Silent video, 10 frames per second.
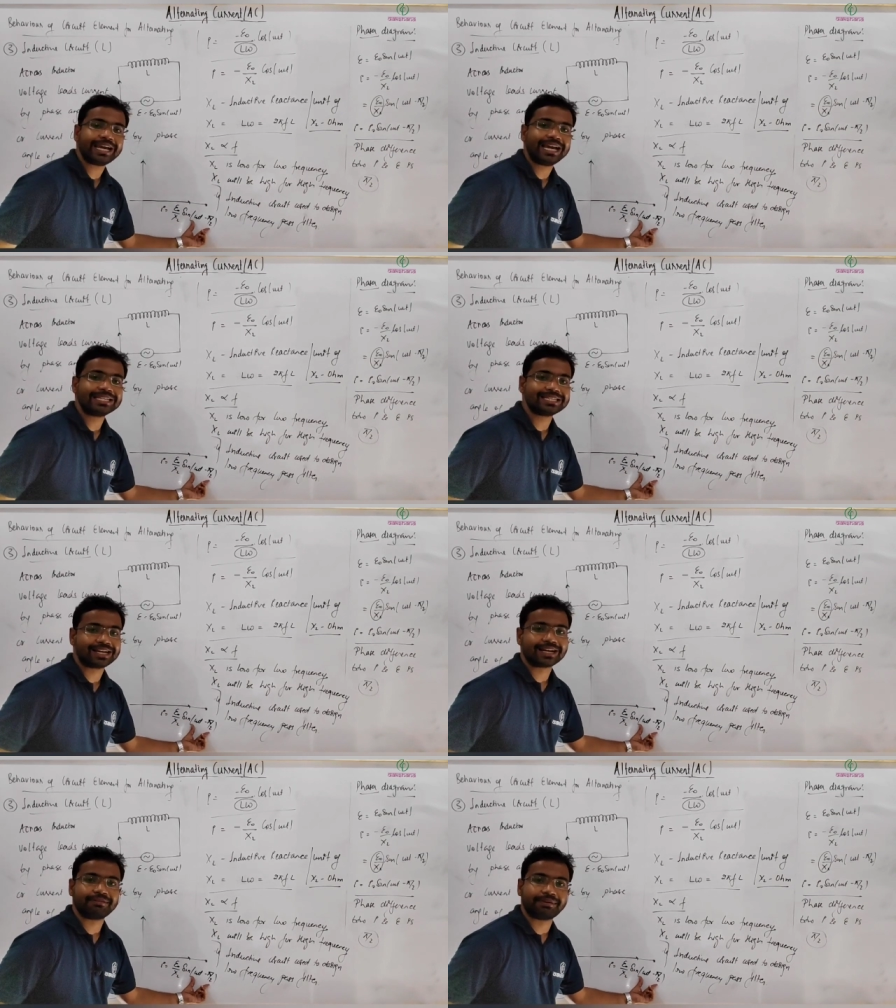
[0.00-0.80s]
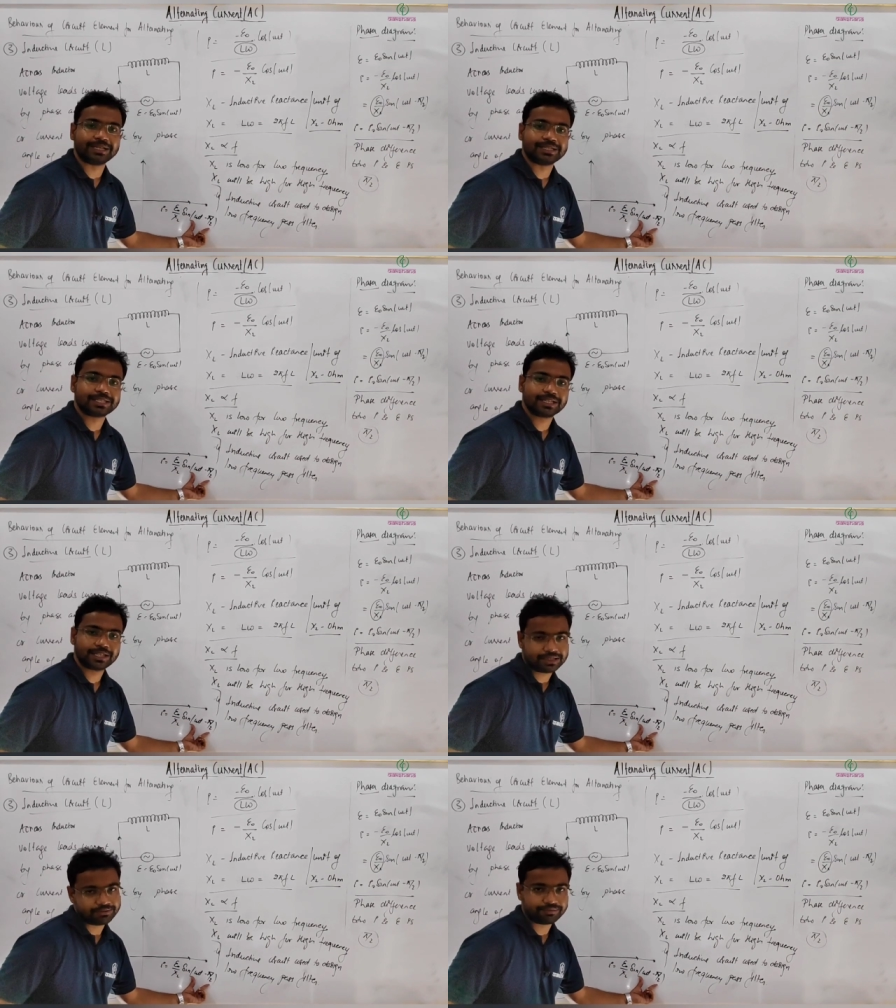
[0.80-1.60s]
as reference
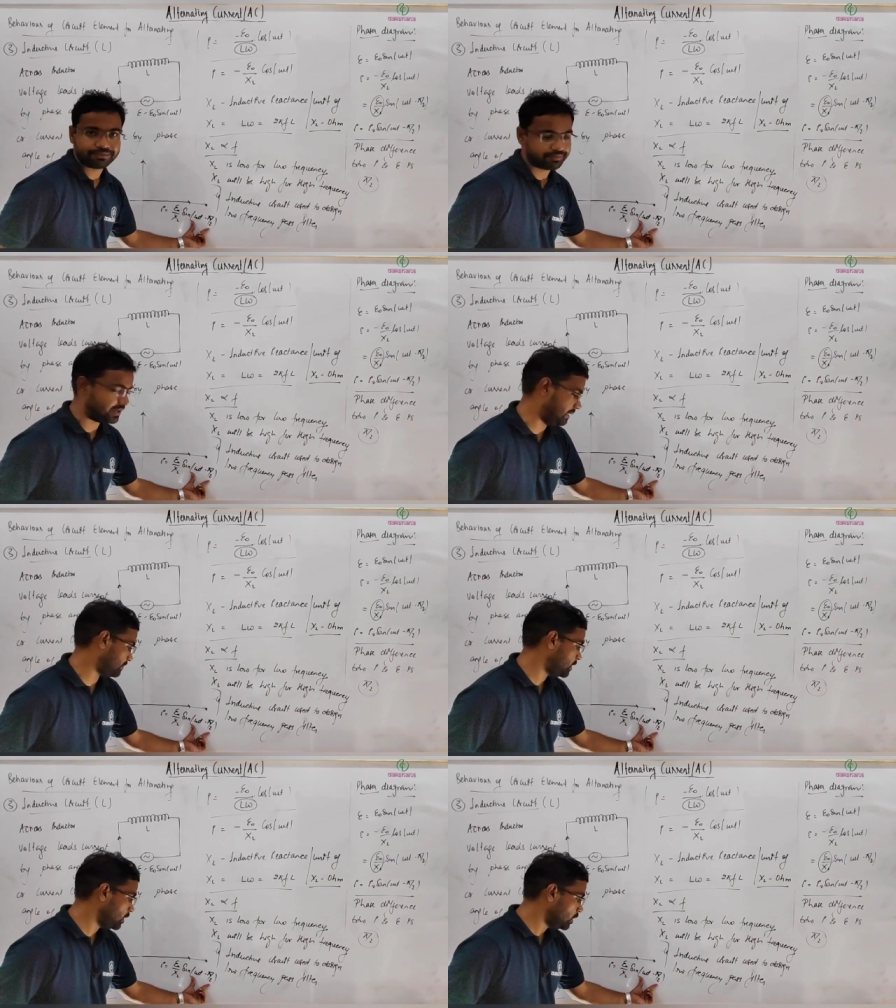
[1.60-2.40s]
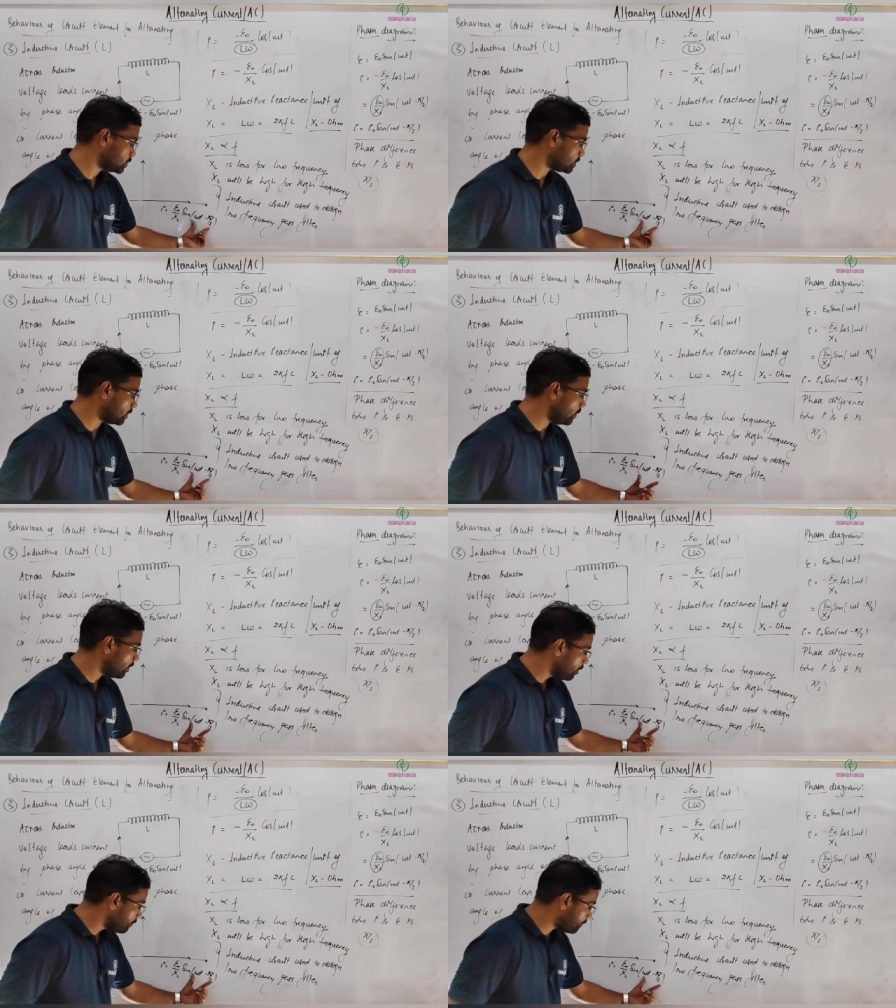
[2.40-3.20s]
frame. So now
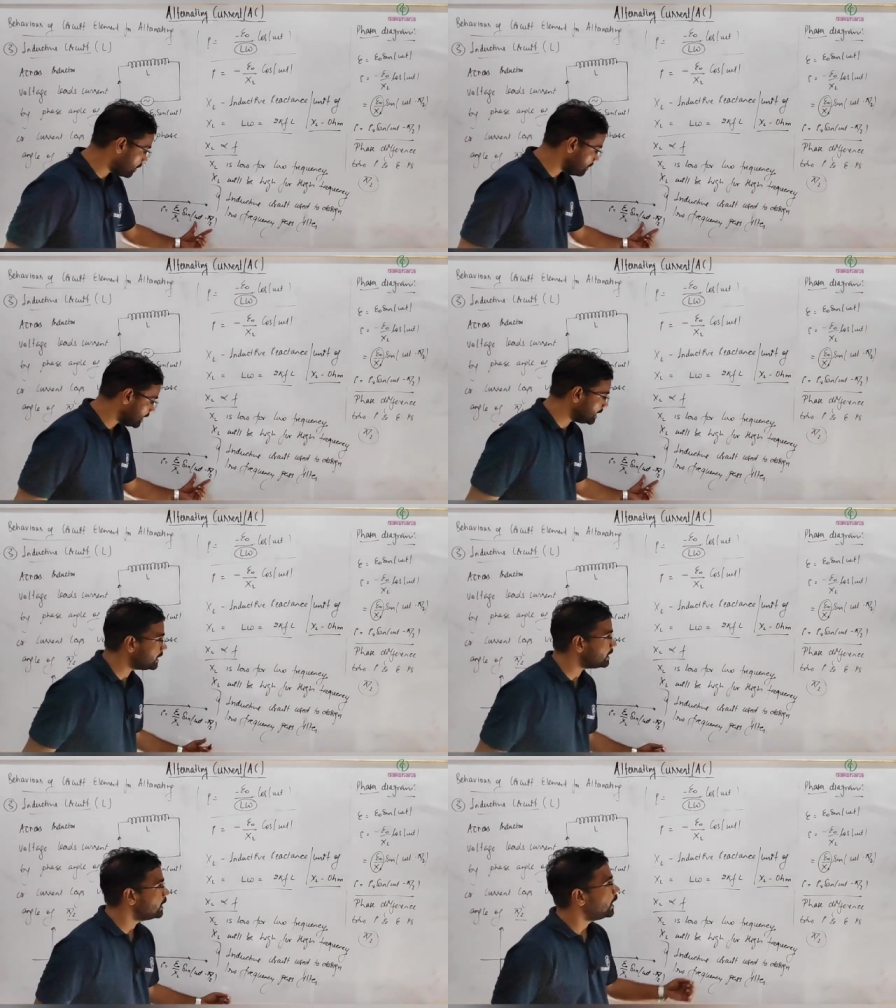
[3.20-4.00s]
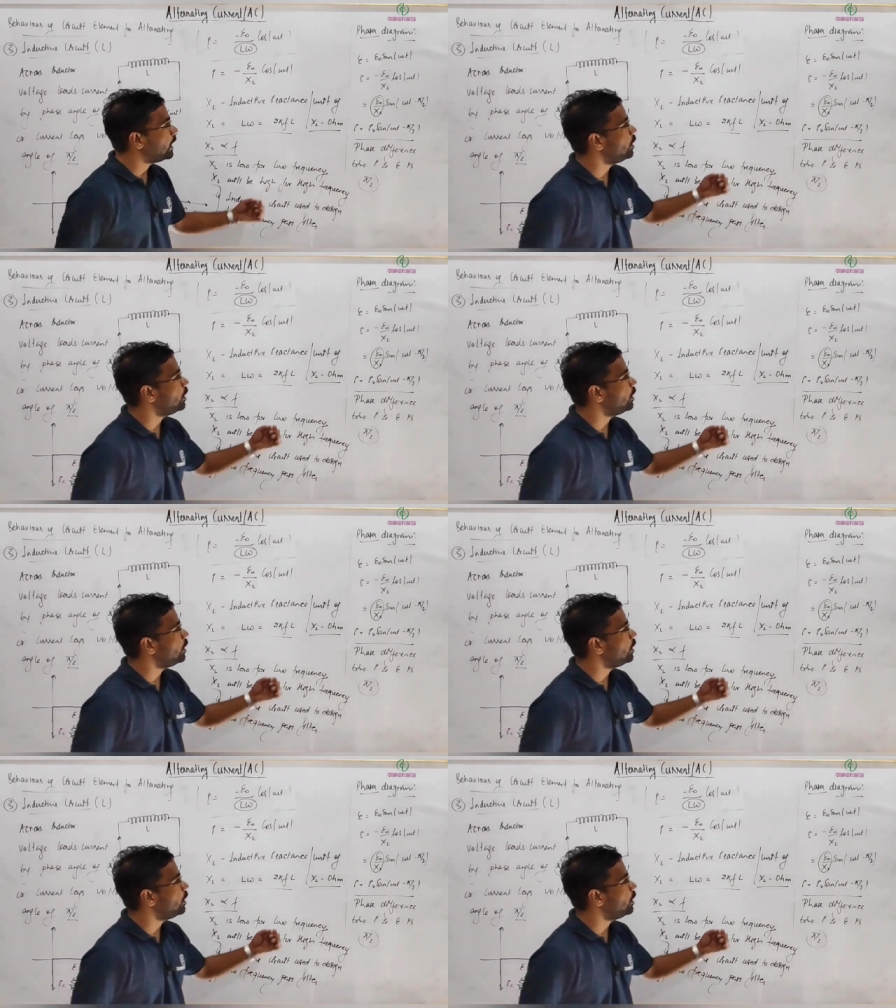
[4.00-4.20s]
from here, how